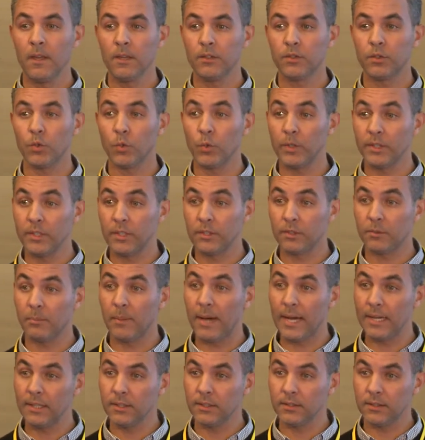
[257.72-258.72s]
So with this
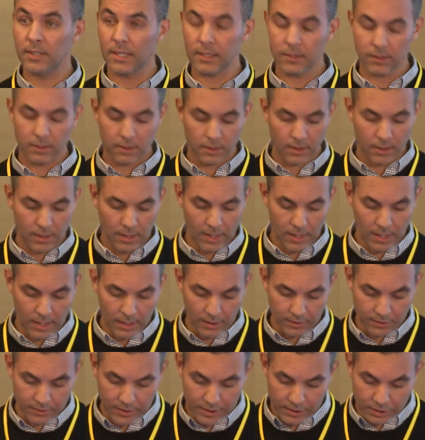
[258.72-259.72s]
mindset,
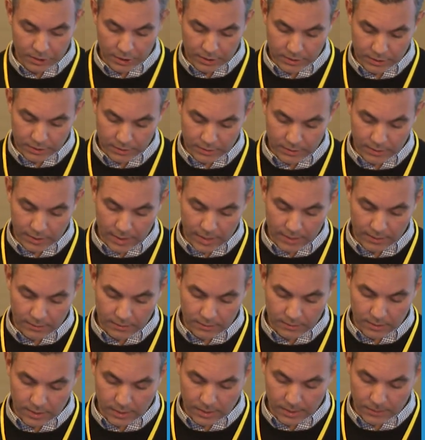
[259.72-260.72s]
Sentient
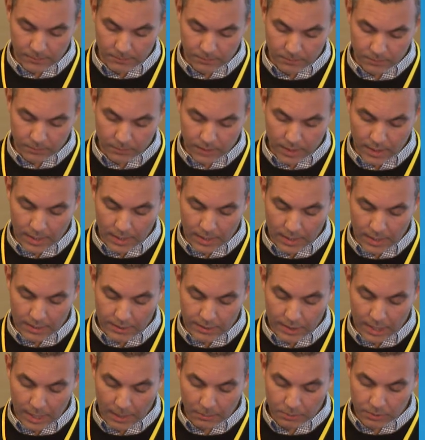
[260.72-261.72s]
has
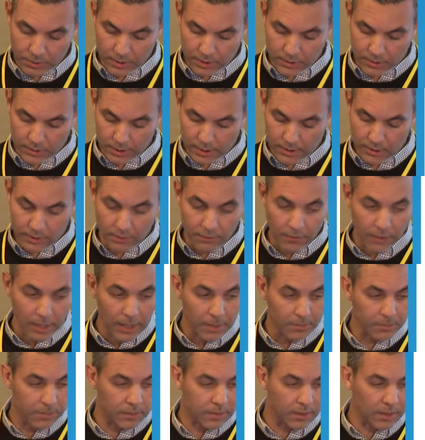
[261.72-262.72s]
adopted and
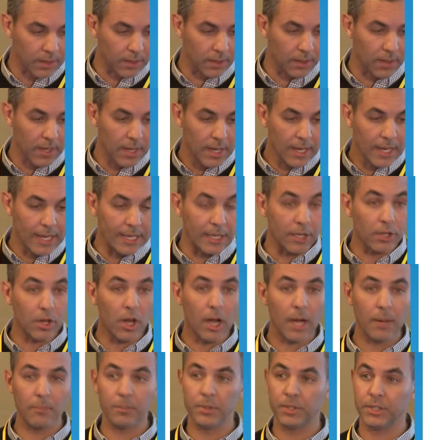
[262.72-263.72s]
developed a
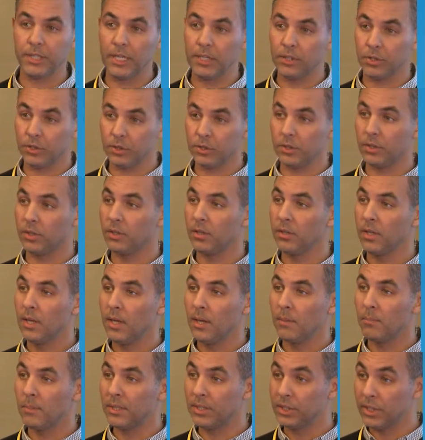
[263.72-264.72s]
computational
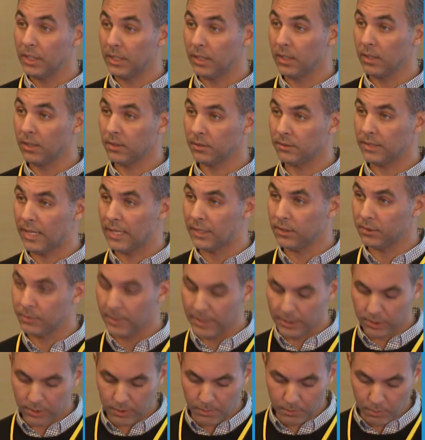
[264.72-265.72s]
material
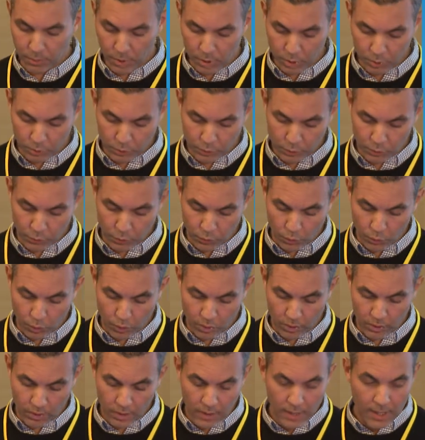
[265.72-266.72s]
science-based approach
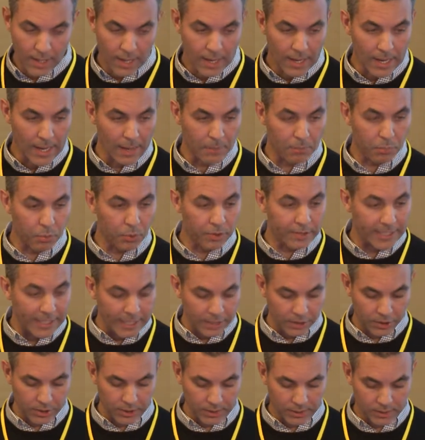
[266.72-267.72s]
for
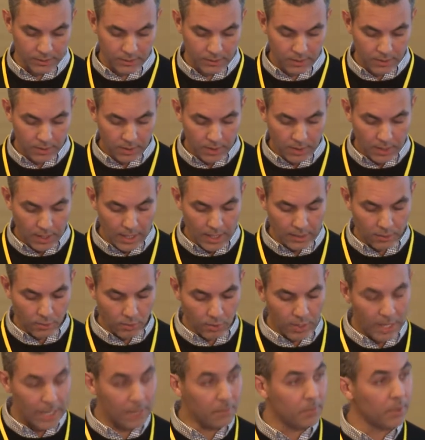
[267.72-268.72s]
predicting the
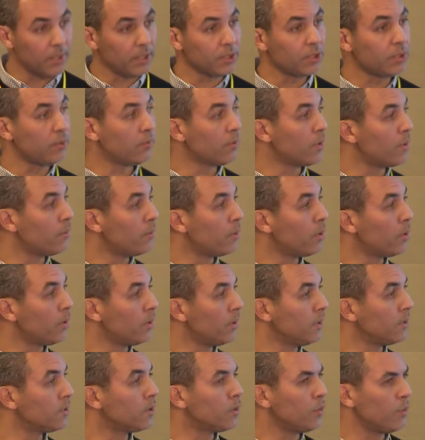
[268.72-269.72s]
reliability of
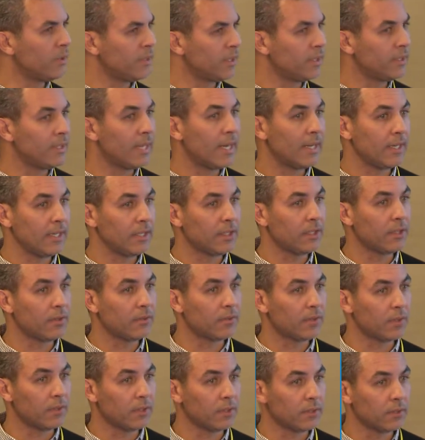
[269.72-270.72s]
components, and we did that in
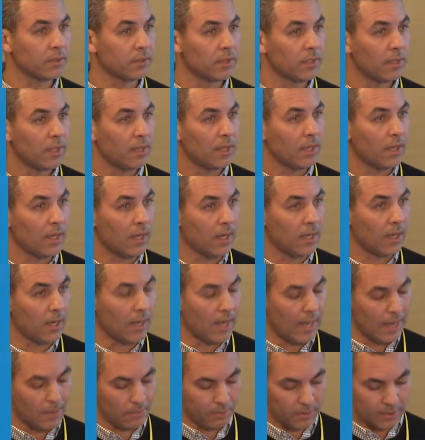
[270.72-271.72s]
different
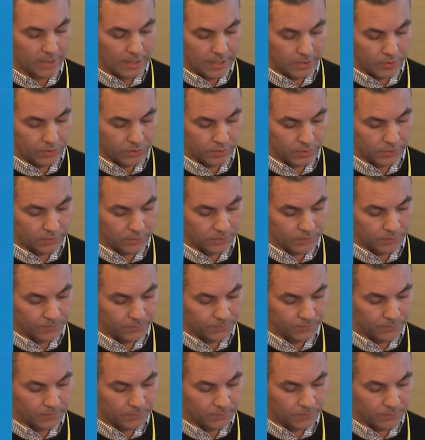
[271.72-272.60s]
applications.